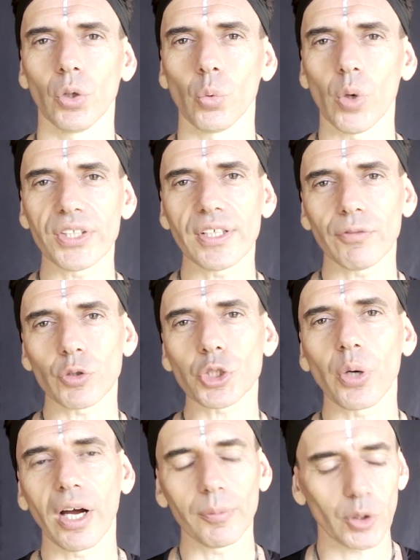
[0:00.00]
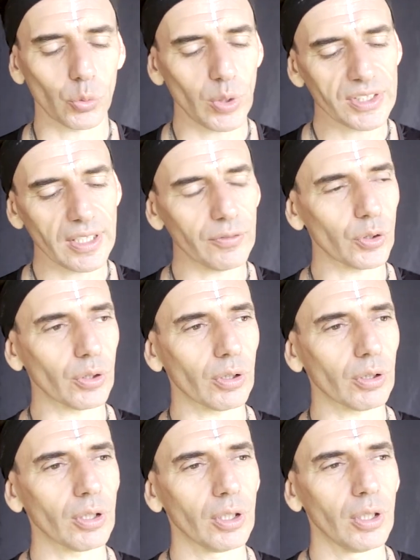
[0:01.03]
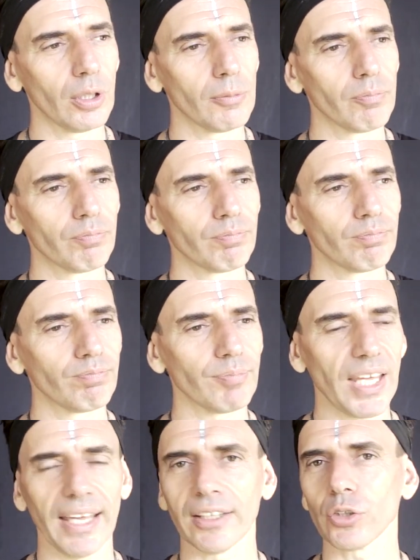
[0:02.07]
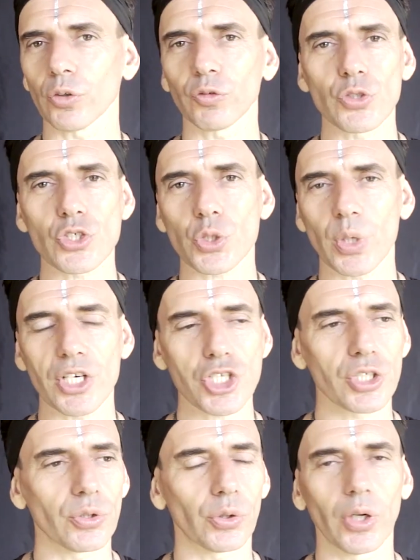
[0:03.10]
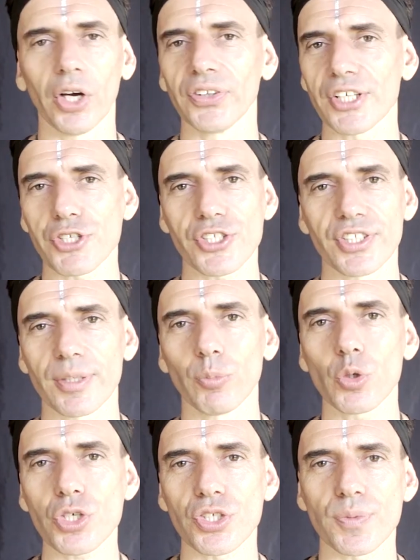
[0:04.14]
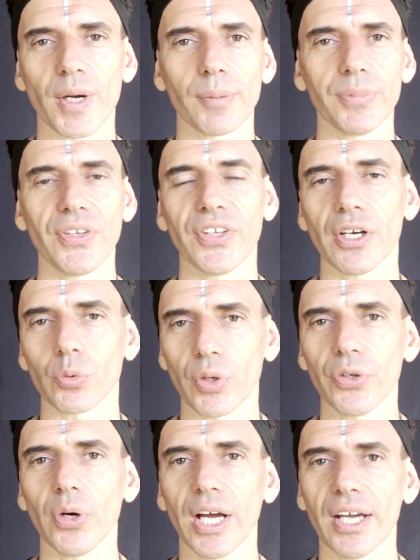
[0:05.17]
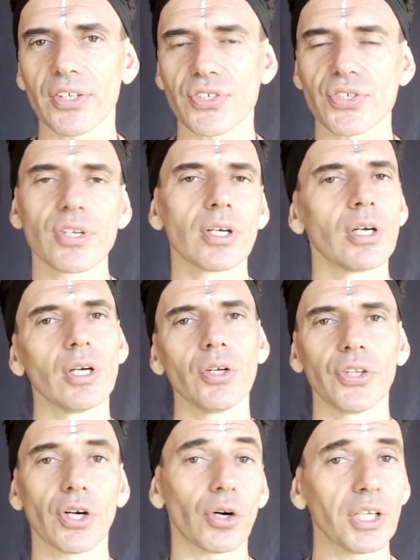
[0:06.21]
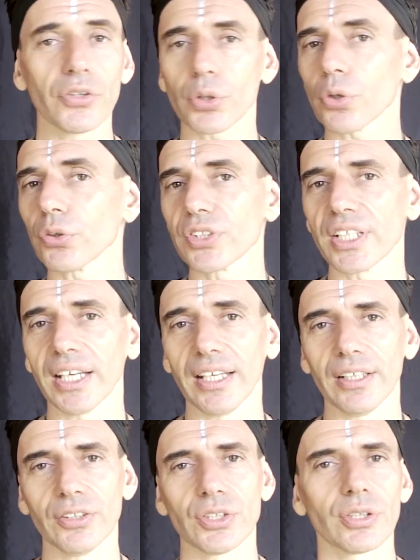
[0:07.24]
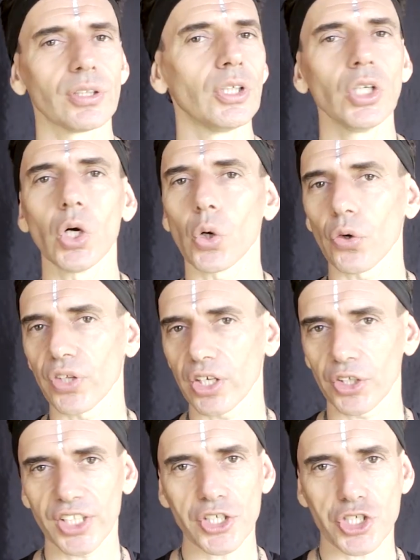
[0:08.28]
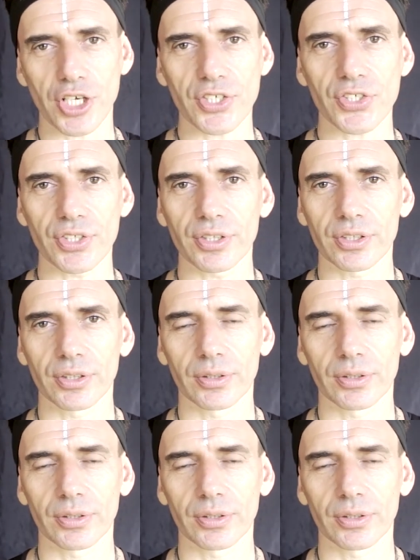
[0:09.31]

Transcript: Whatever trauma or whatever anger, frustration, or undigested emotions might be there with your ex, they are either contained or they are digested.